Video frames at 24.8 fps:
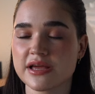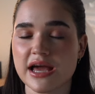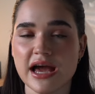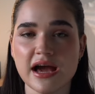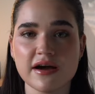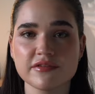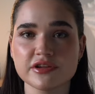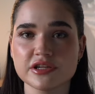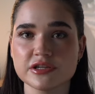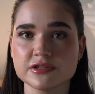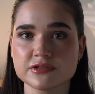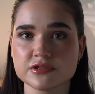
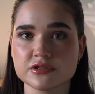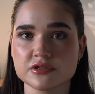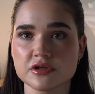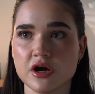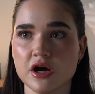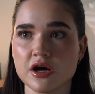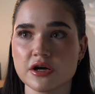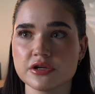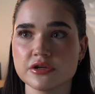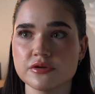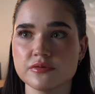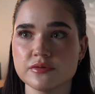cavities or
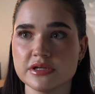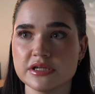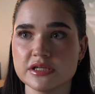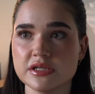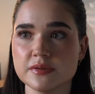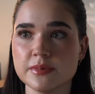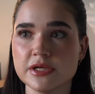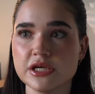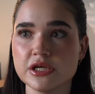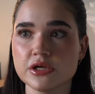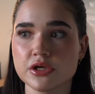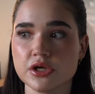not, you need to
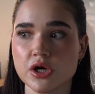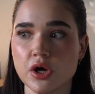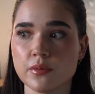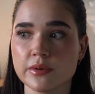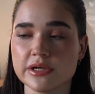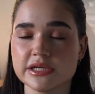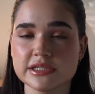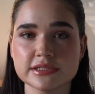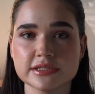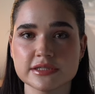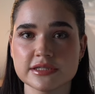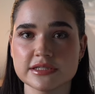be
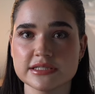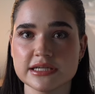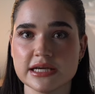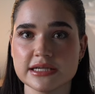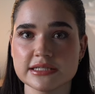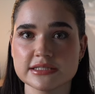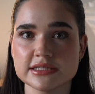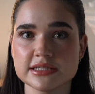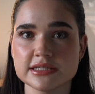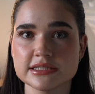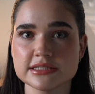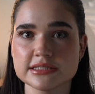going to the
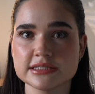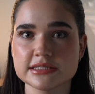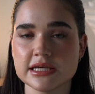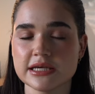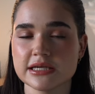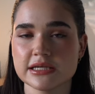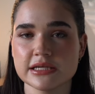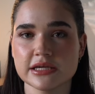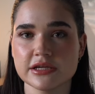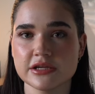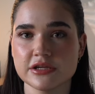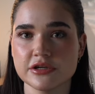dentist
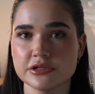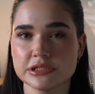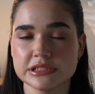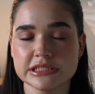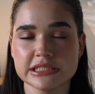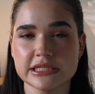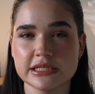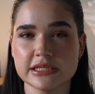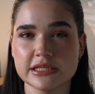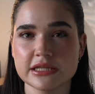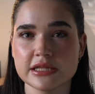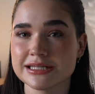and getting your
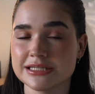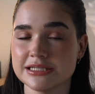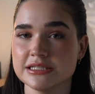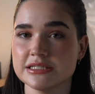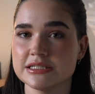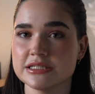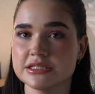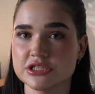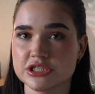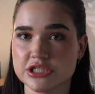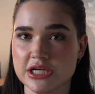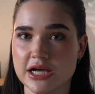teeth
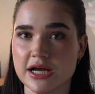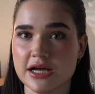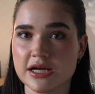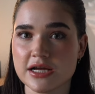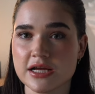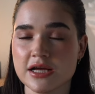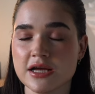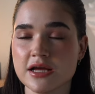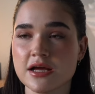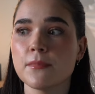cleaned and checked.